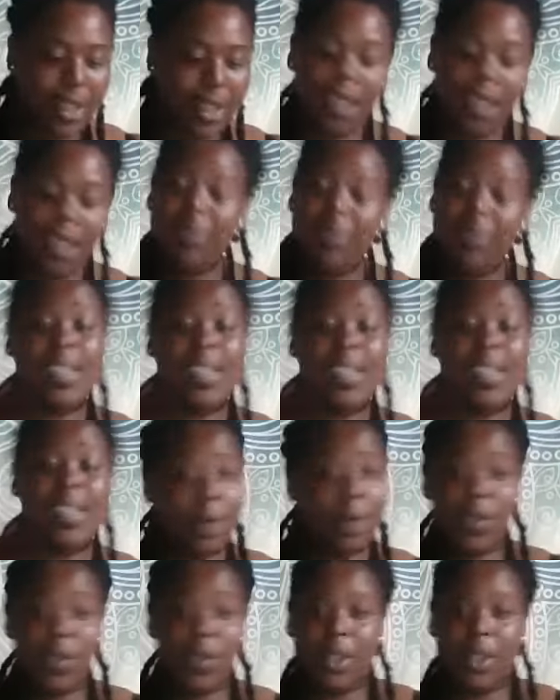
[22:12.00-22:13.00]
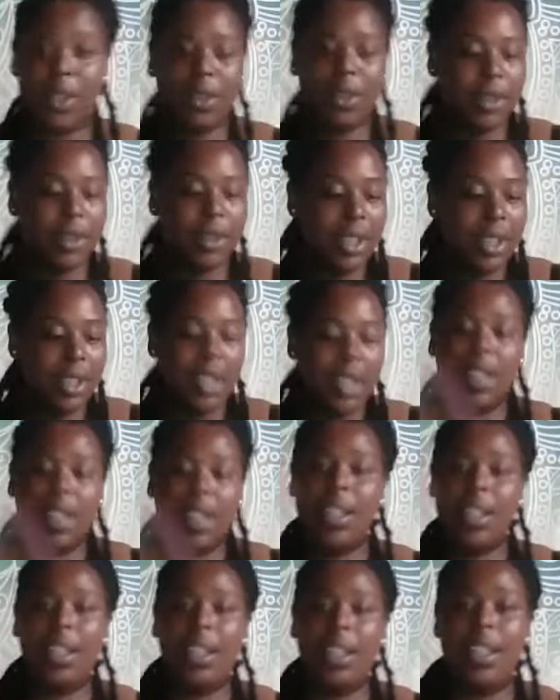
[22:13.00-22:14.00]
For some of you,
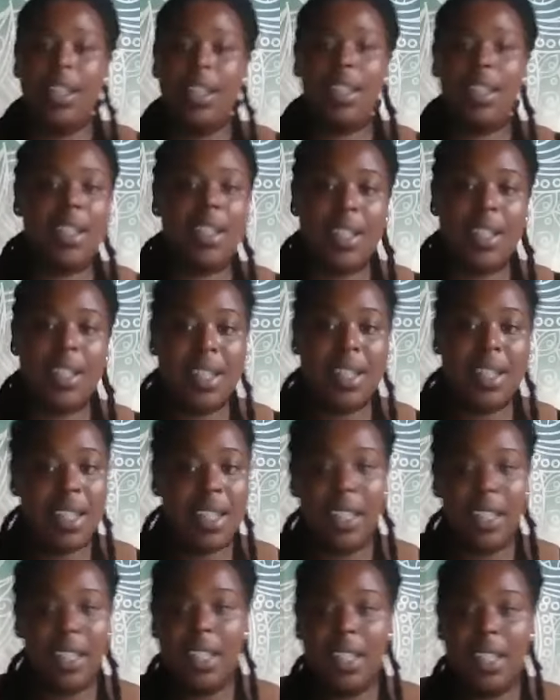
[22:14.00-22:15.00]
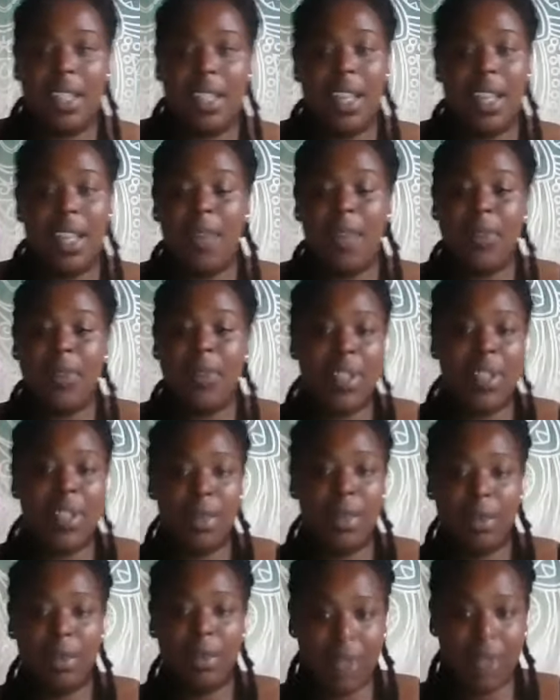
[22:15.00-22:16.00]
this is a signal and a time for
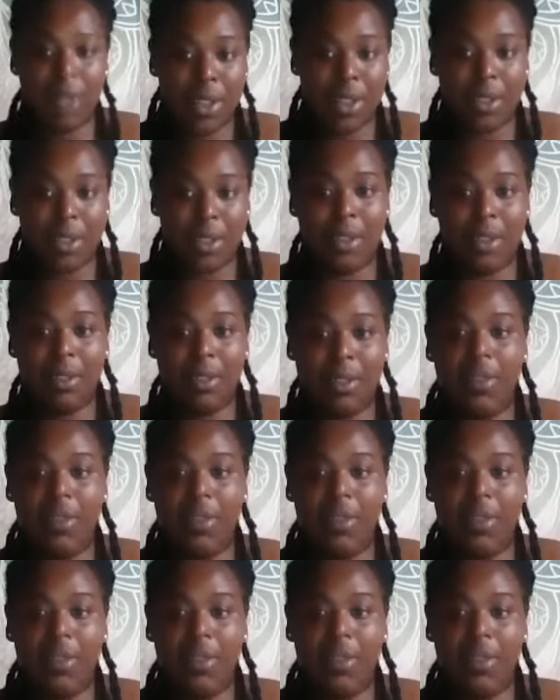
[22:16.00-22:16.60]
separation.